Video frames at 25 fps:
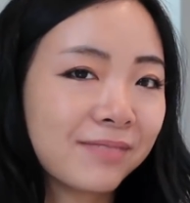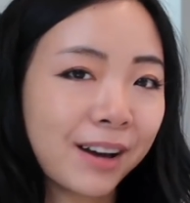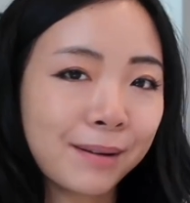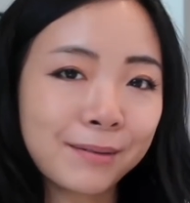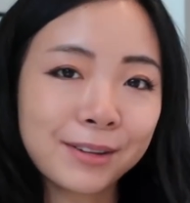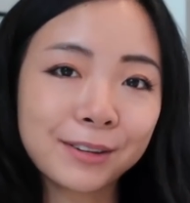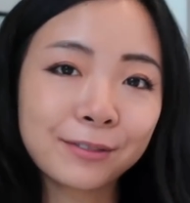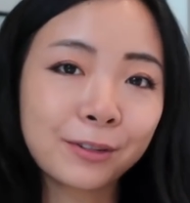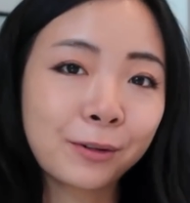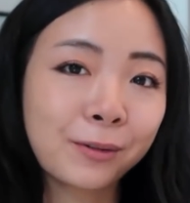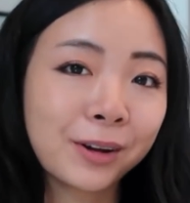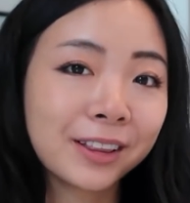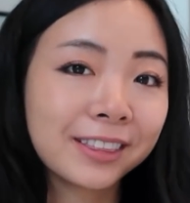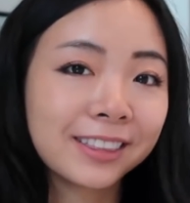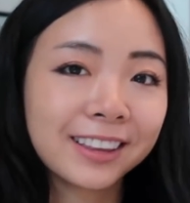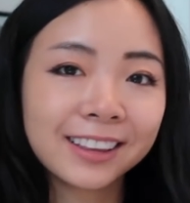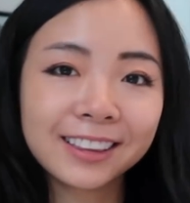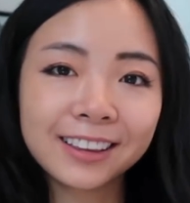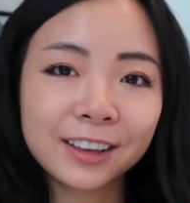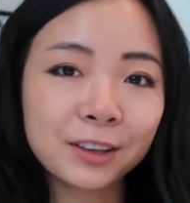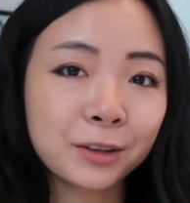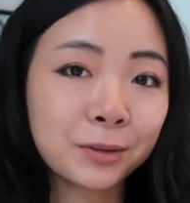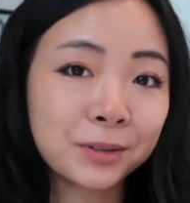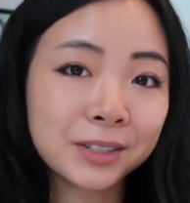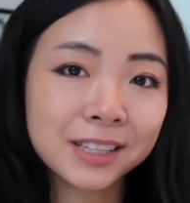I mean, for one
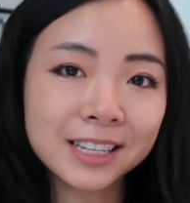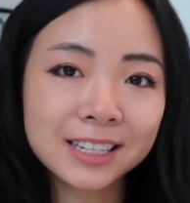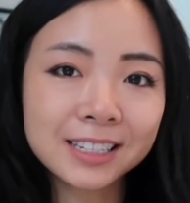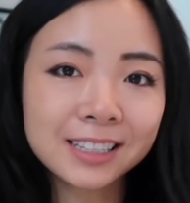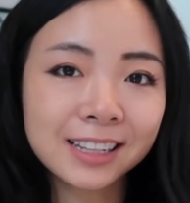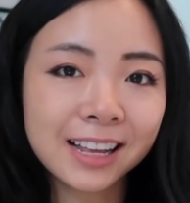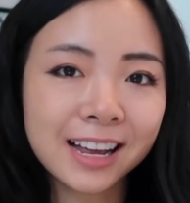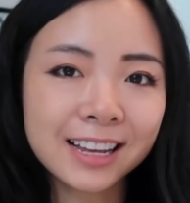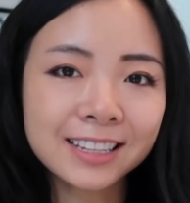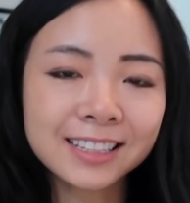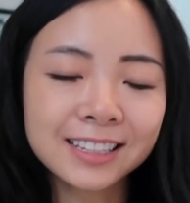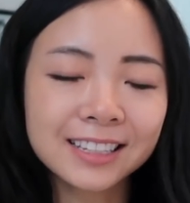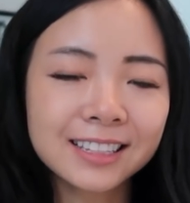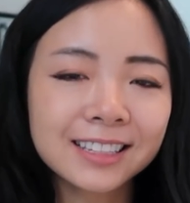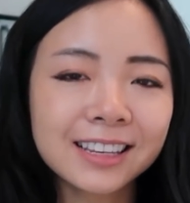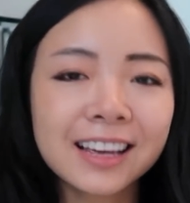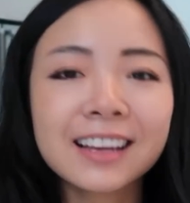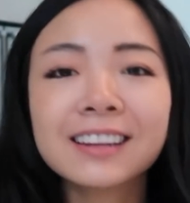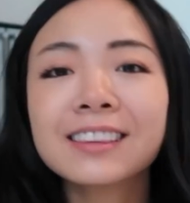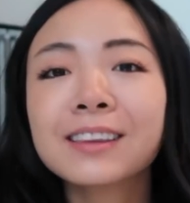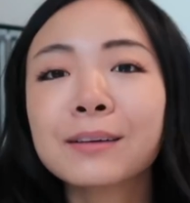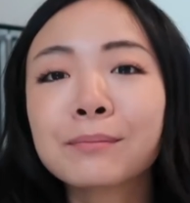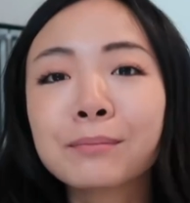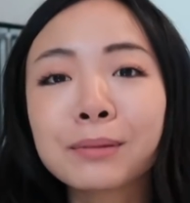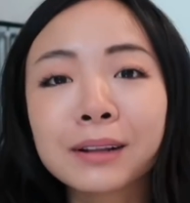thing, they use these glasses
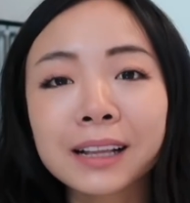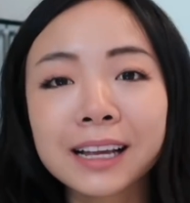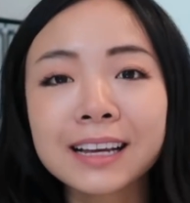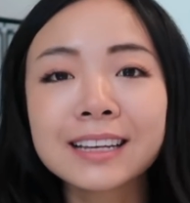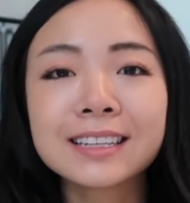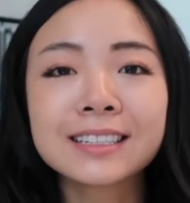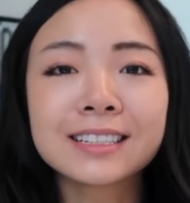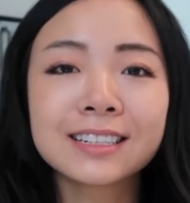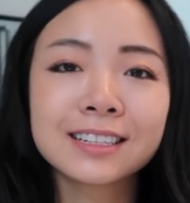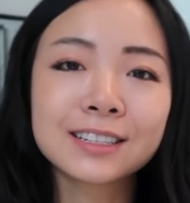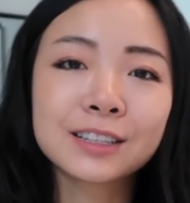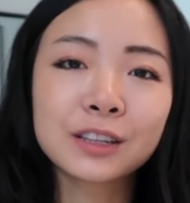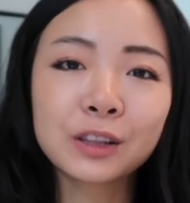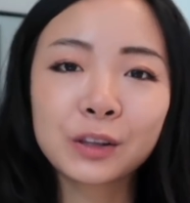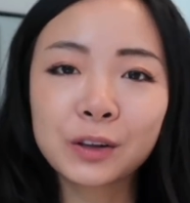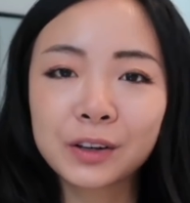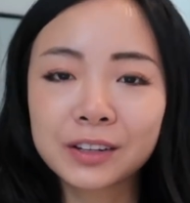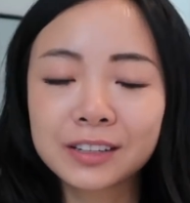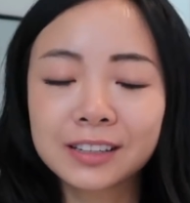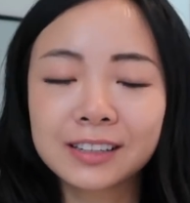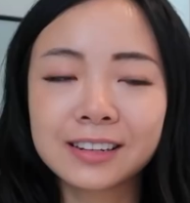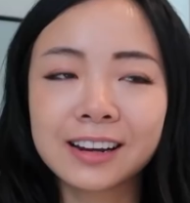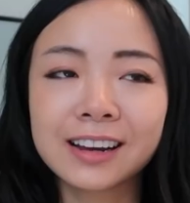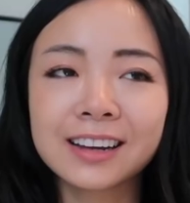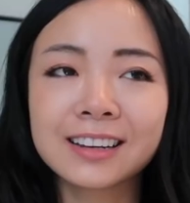and the place just
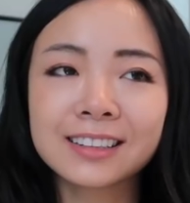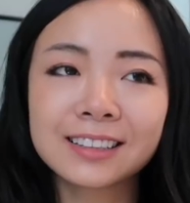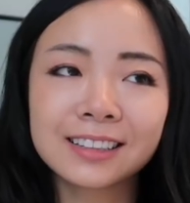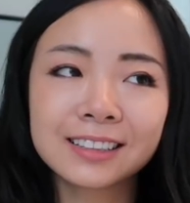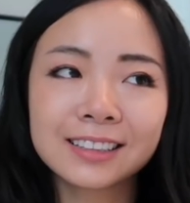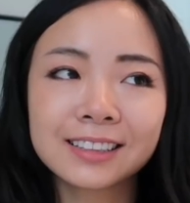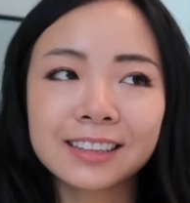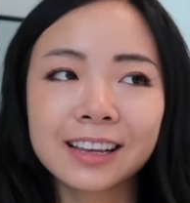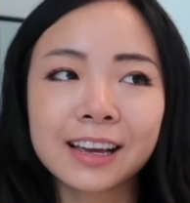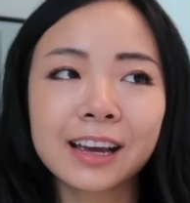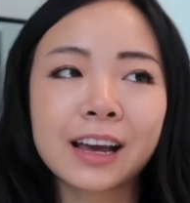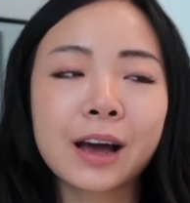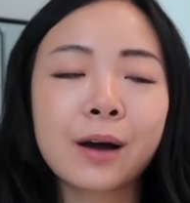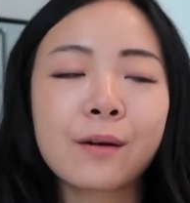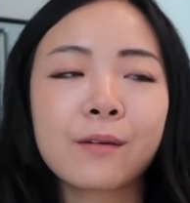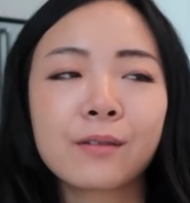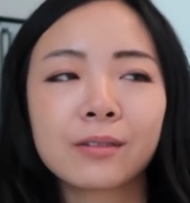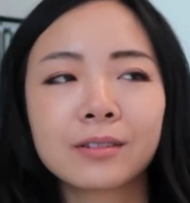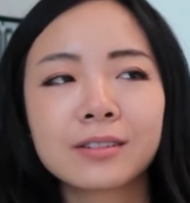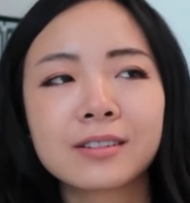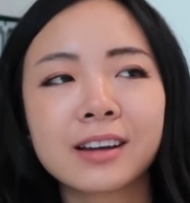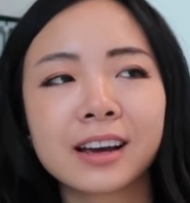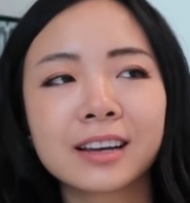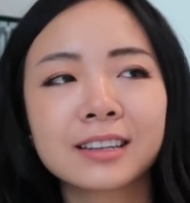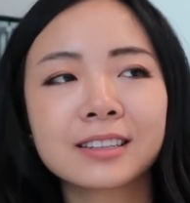looks nice. It's
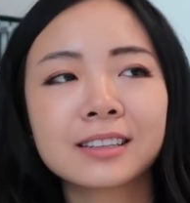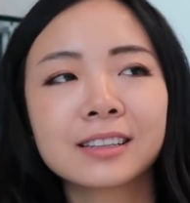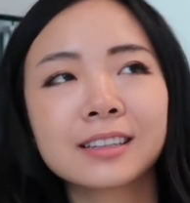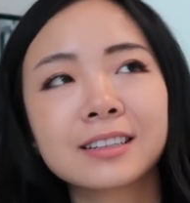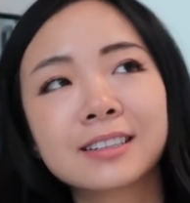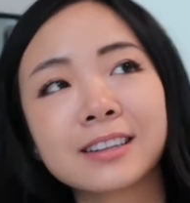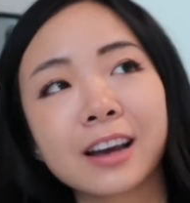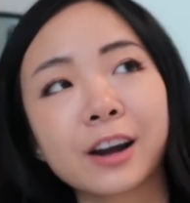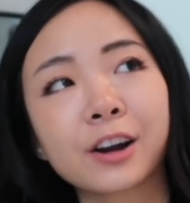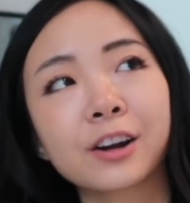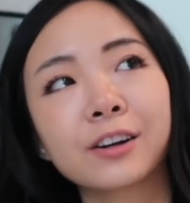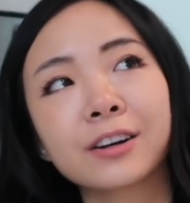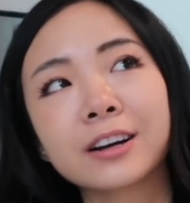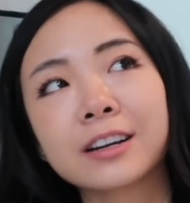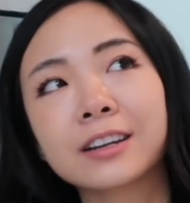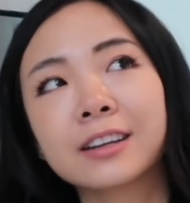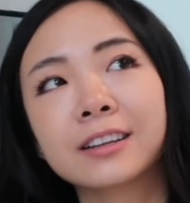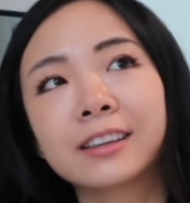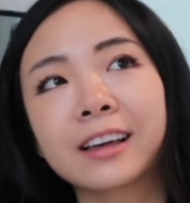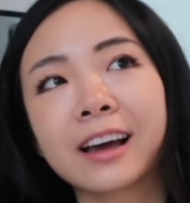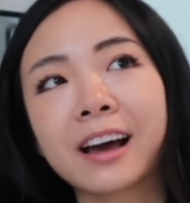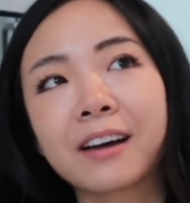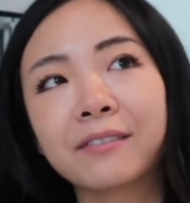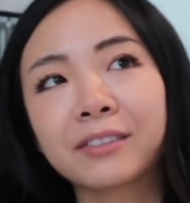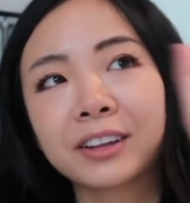like nicely
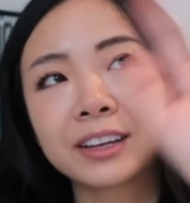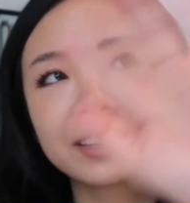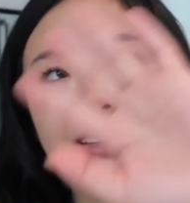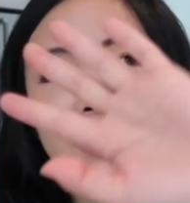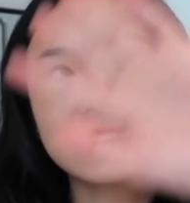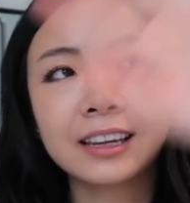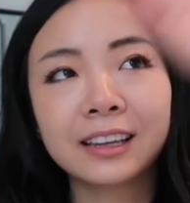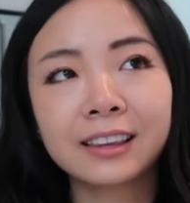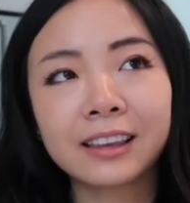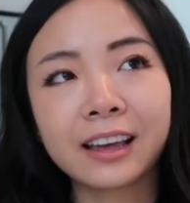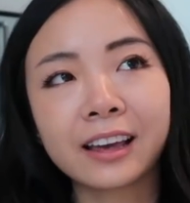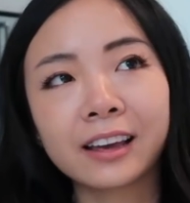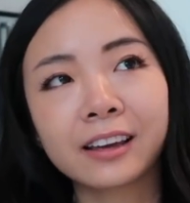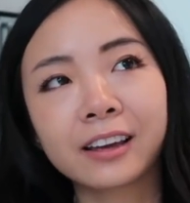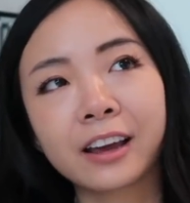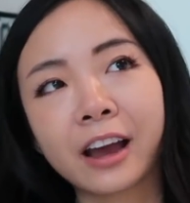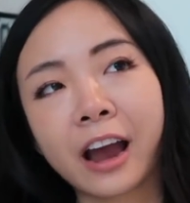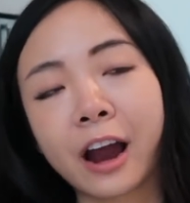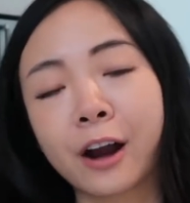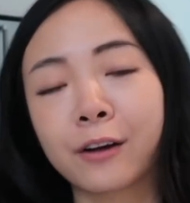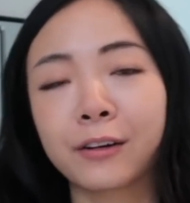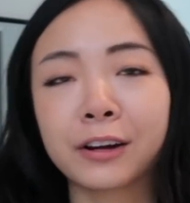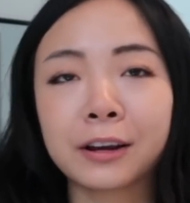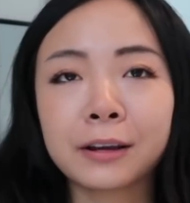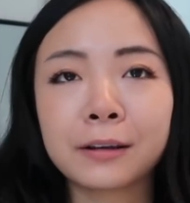decorated. They have like Keith
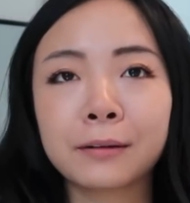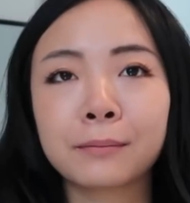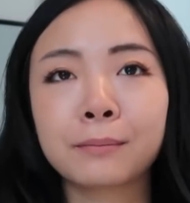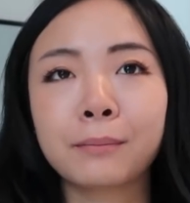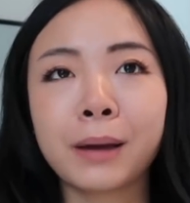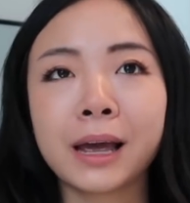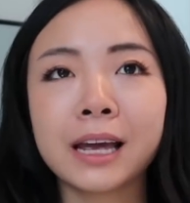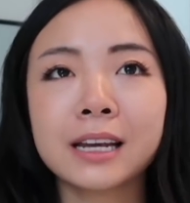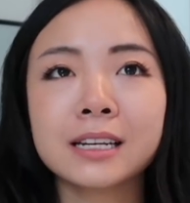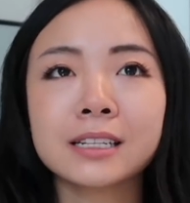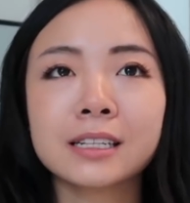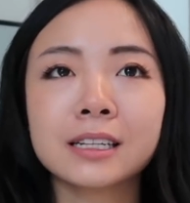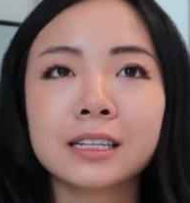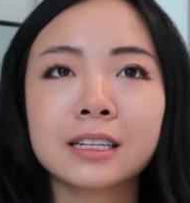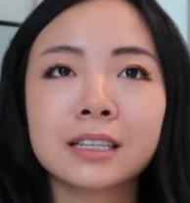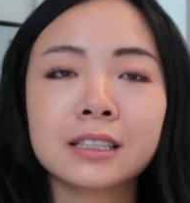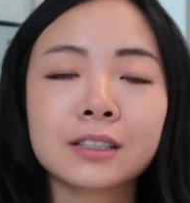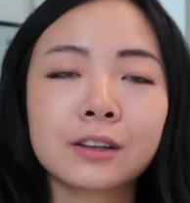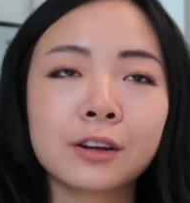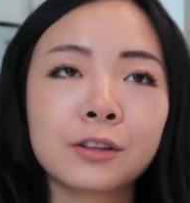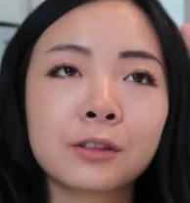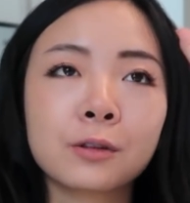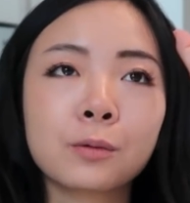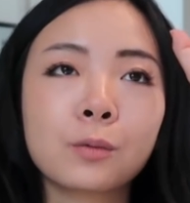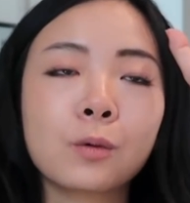Haring
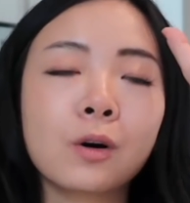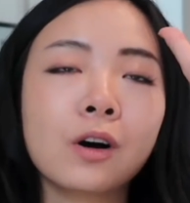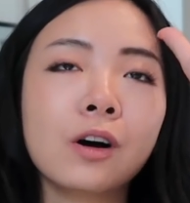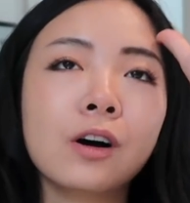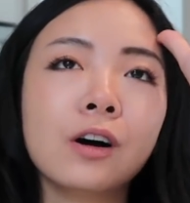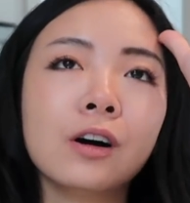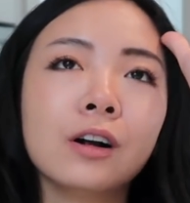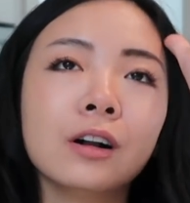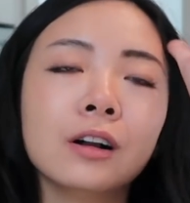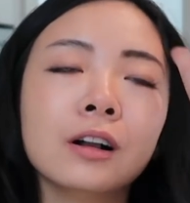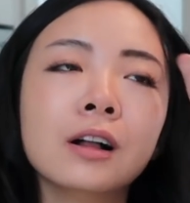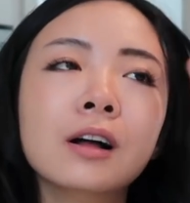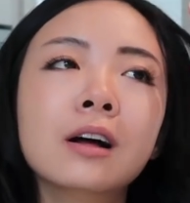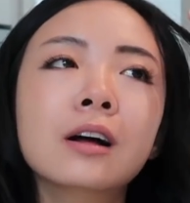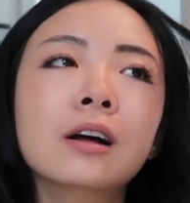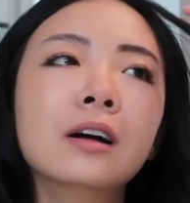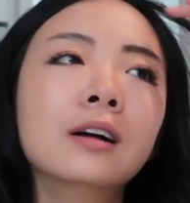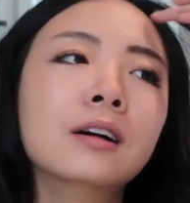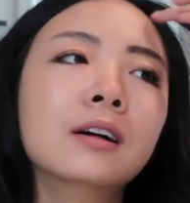paintings on the wall.